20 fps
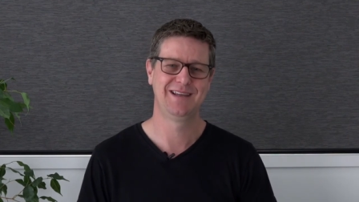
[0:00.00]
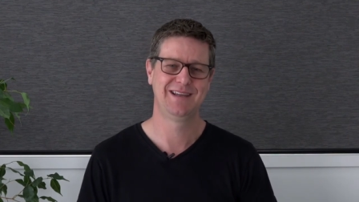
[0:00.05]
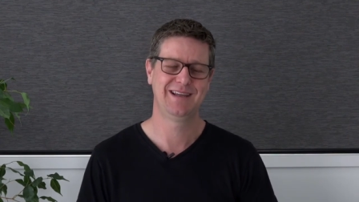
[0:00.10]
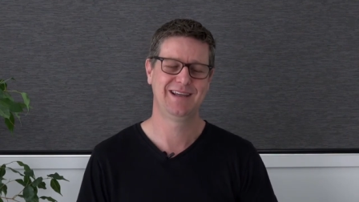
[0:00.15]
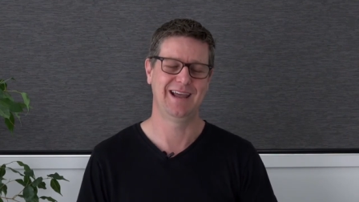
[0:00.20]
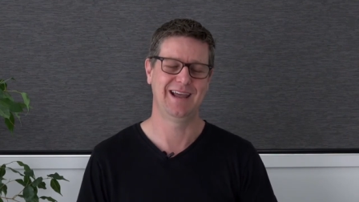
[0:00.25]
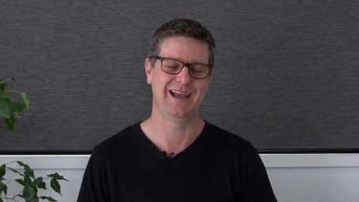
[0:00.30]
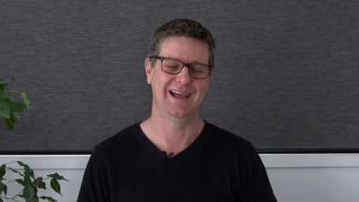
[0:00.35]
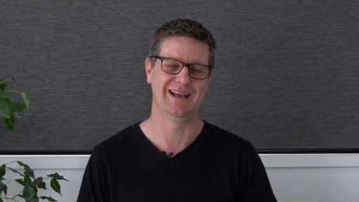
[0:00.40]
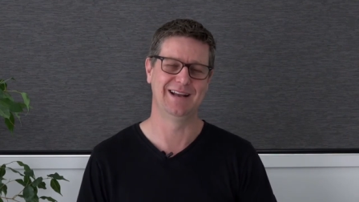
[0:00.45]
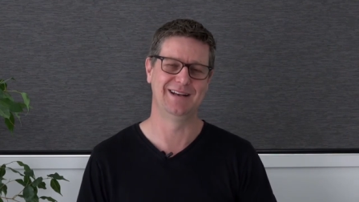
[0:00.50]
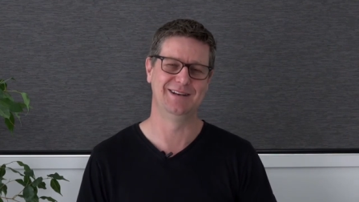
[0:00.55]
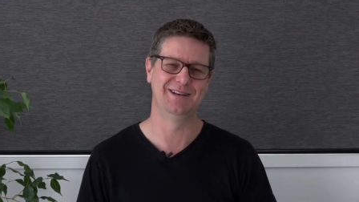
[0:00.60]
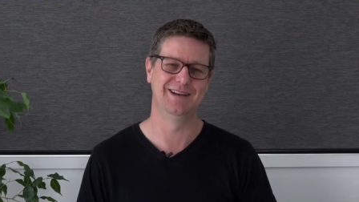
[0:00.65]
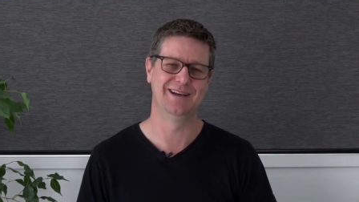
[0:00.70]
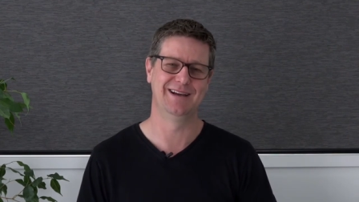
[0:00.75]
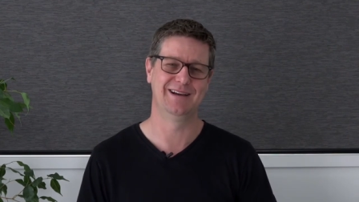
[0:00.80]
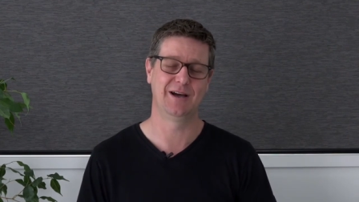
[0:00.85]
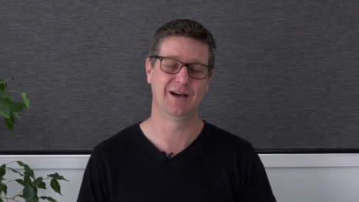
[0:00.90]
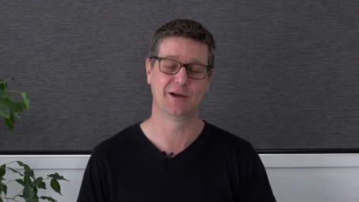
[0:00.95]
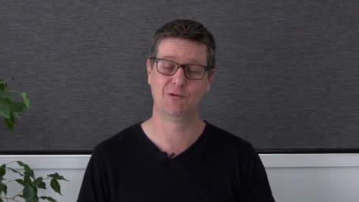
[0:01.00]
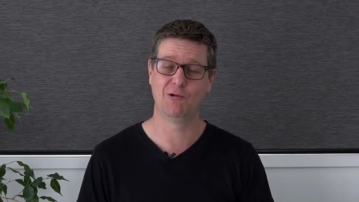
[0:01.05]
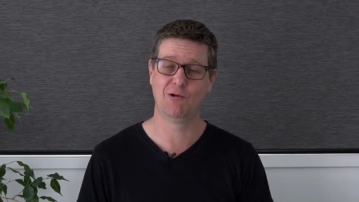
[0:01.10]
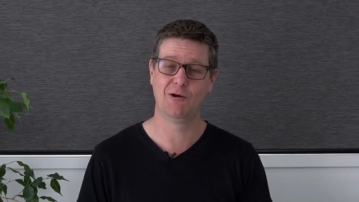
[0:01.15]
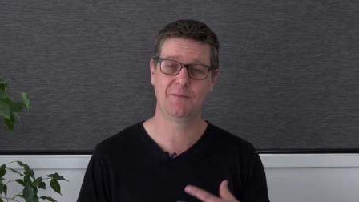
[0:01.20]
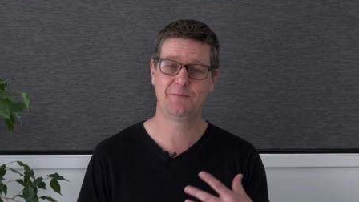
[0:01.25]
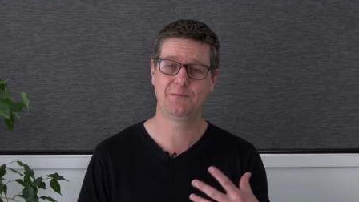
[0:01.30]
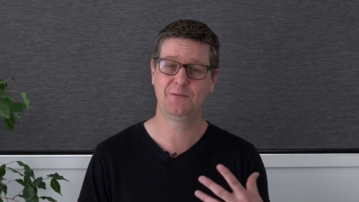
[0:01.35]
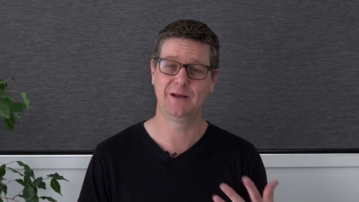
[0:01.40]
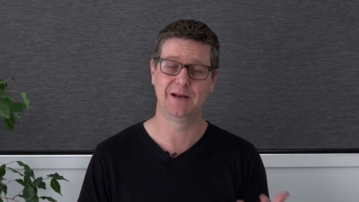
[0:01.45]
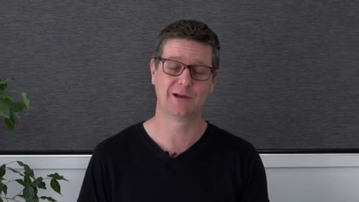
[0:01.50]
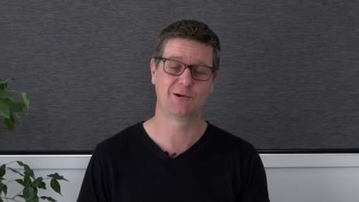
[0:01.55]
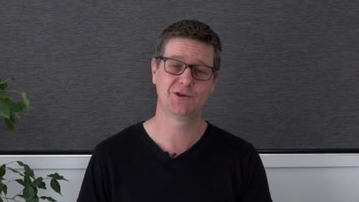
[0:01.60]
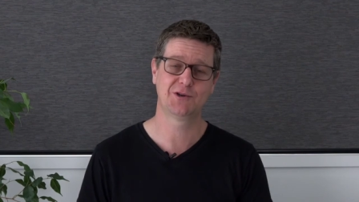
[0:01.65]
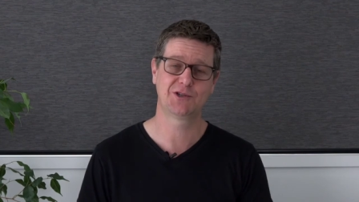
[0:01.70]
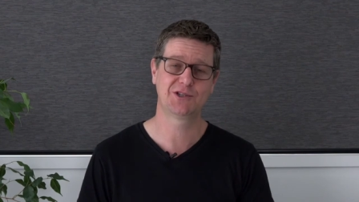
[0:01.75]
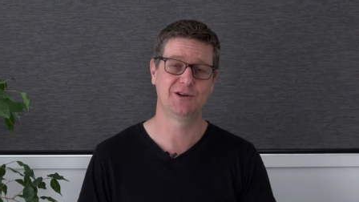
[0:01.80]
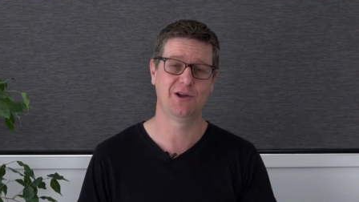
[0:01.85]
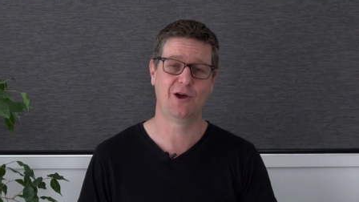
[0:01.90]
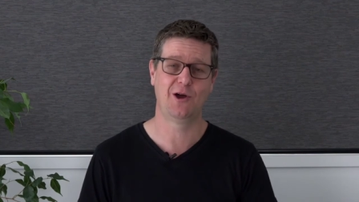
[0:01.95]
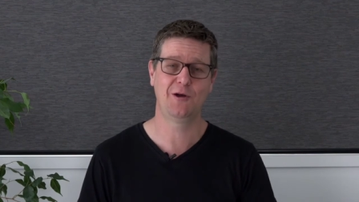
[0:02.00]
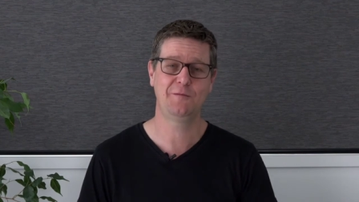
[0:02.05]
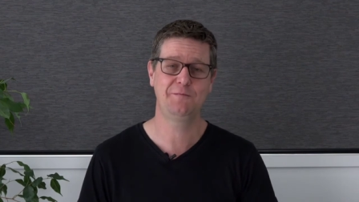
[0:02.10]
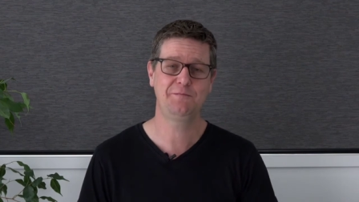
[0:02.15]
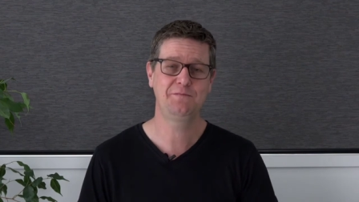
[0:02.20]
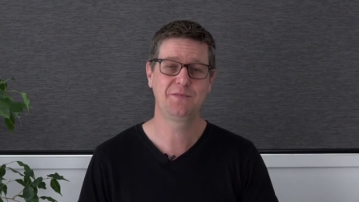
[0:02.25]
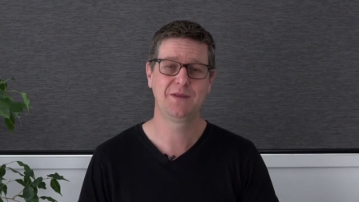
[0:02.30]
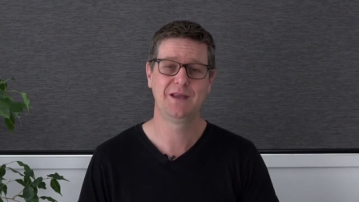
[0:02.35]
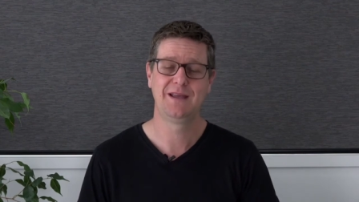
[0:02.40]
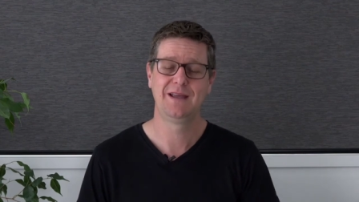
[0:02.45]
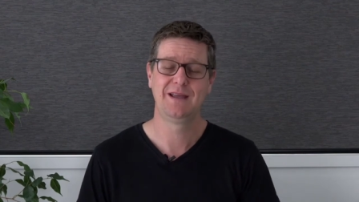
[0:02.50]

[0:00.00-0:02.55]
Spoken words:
And I grew up in a Christian home,